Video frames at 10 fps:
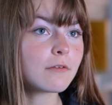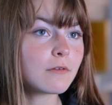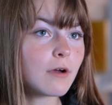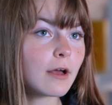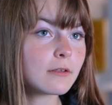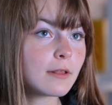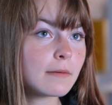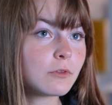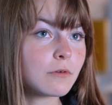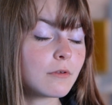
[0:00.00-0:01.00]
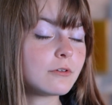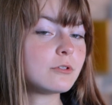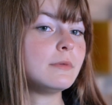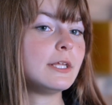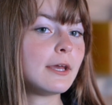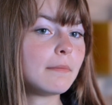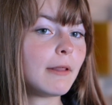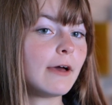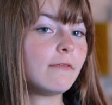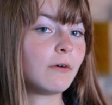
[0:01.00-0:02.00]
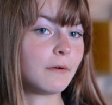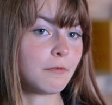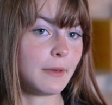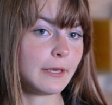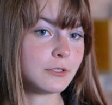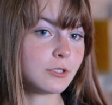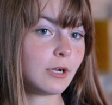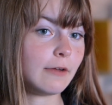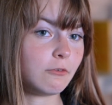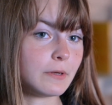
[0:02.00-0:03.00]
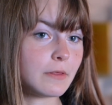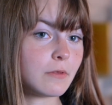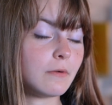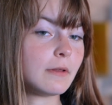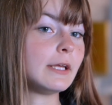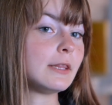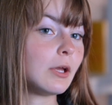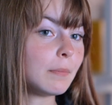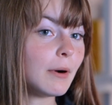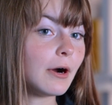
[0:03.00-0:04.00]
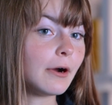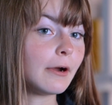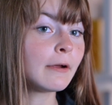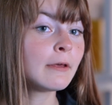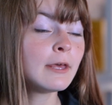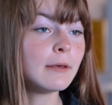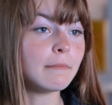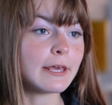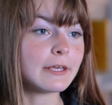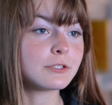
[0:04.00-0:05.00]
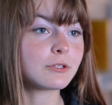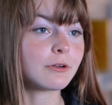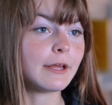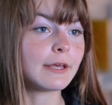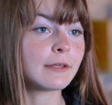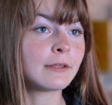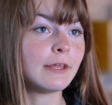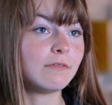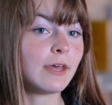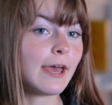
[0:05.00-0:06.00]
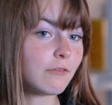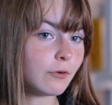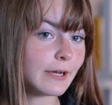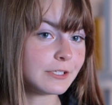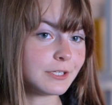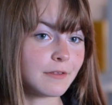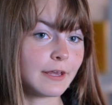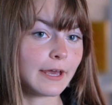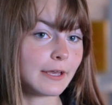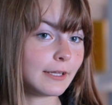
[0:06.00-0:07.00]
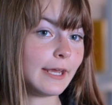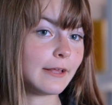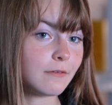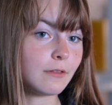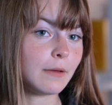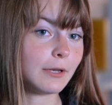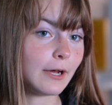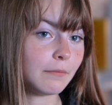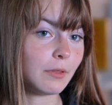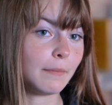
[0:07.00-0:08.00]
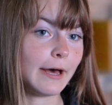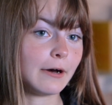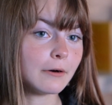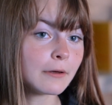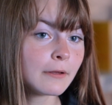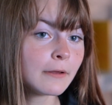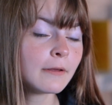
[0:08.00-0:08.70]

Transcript: also talk to them through social media platforms, making sure everyone's doing like their part, making sure like if they have questions like I can answer them and help them out.